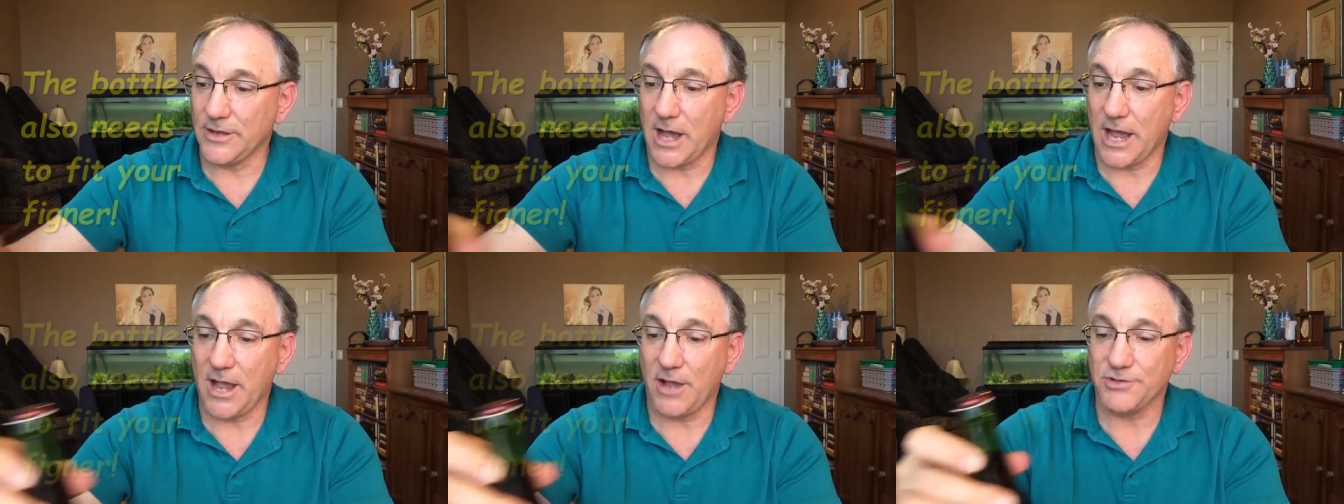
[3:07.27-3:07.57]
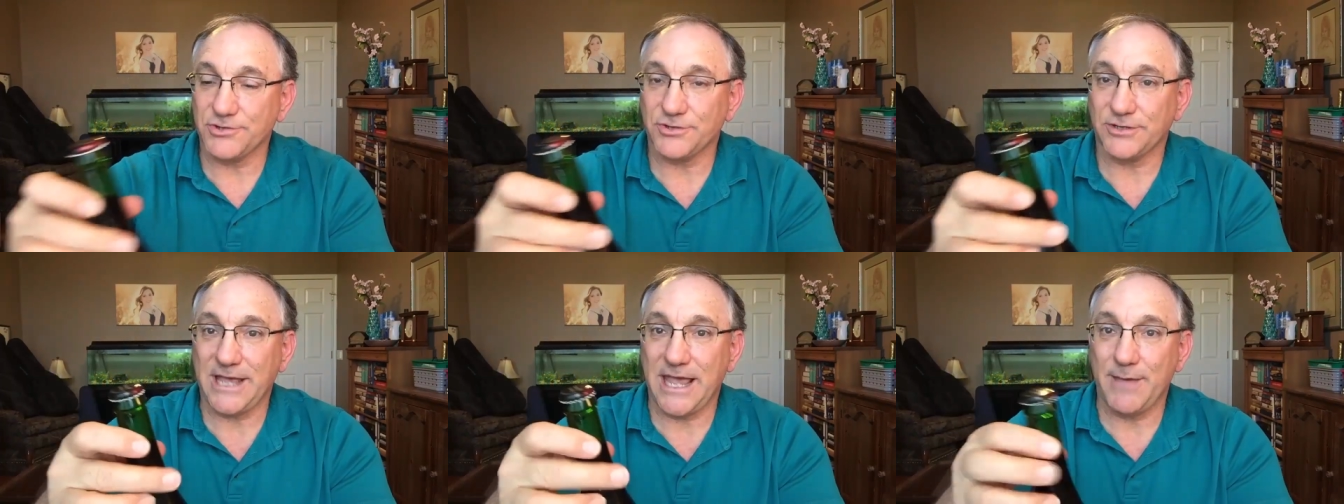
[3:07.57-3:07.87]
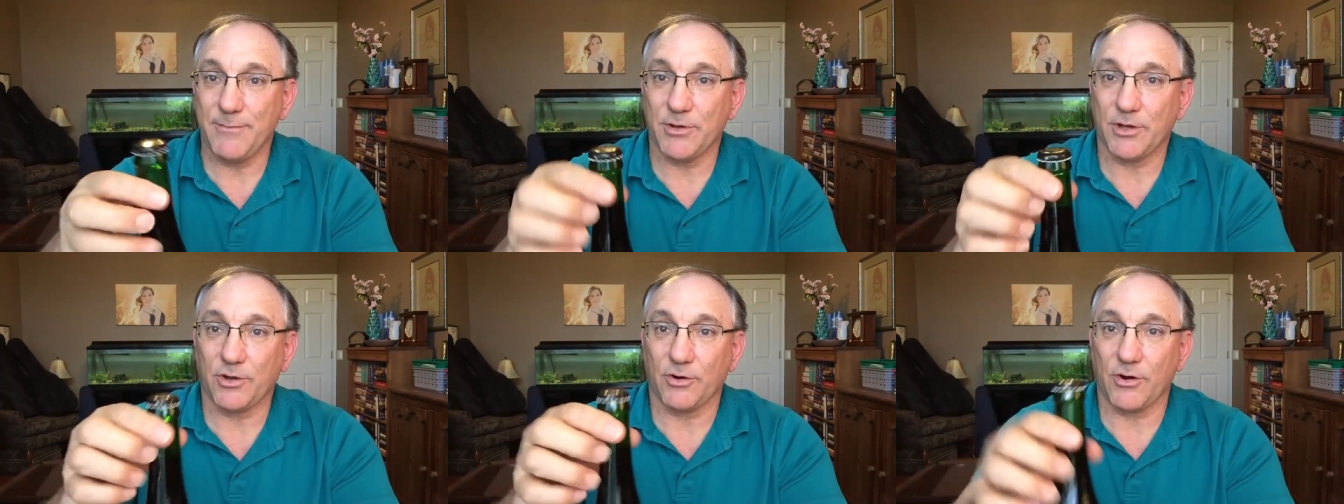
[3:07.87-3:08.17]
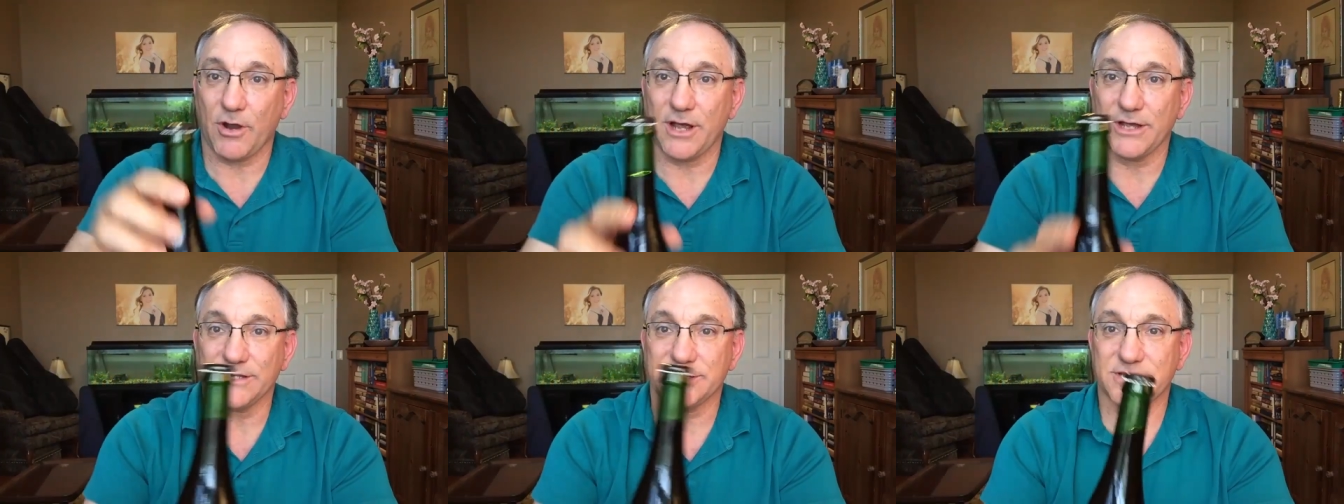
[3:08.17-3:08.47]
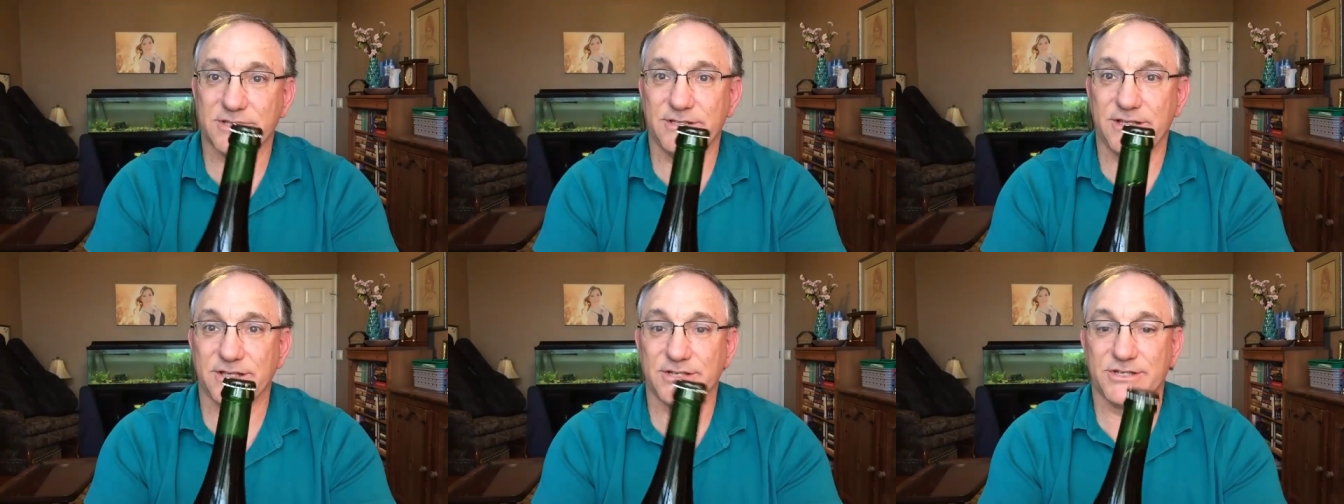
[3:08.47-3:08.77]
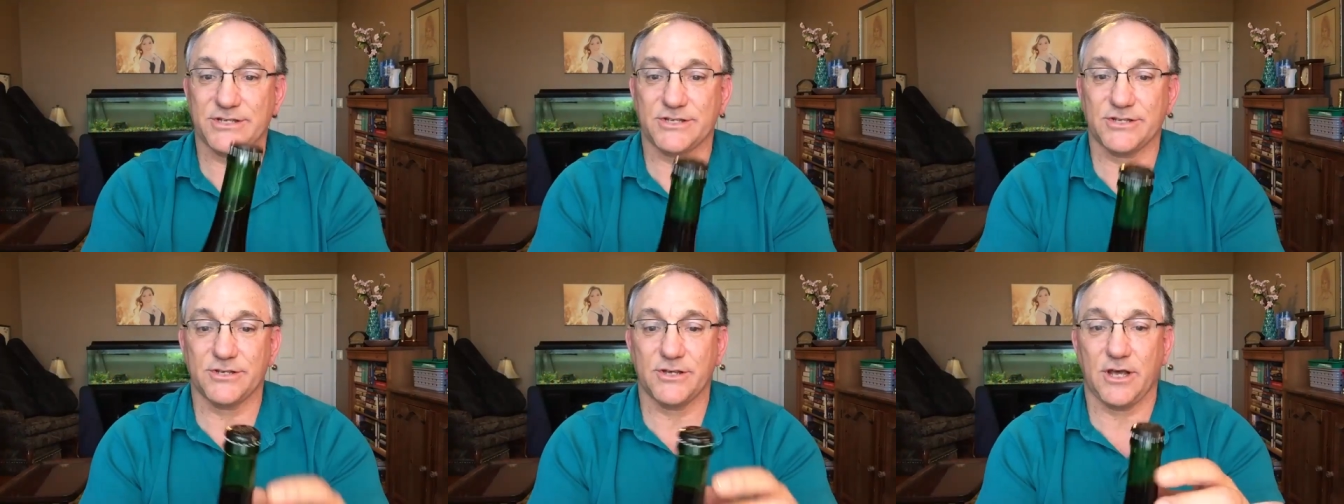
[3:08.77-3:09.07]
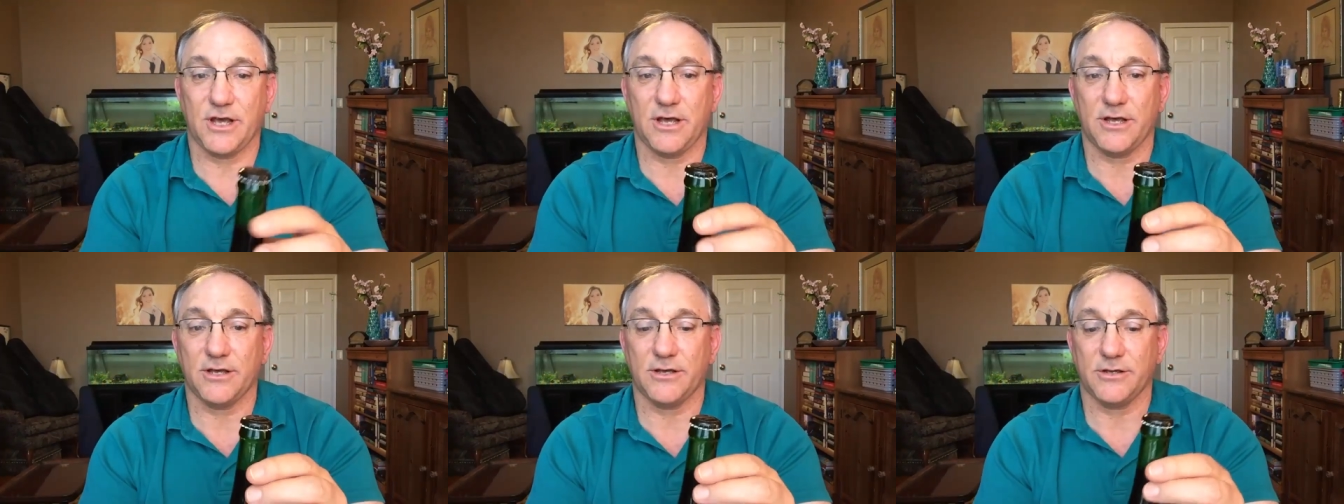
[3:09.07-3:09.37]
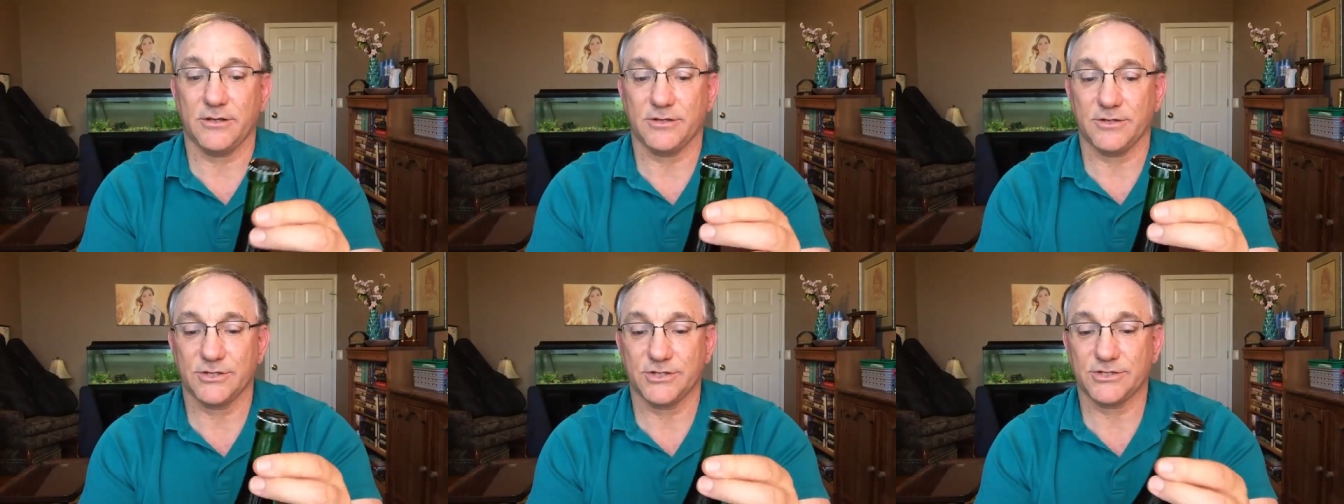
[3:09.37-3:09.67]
I also came across this uh,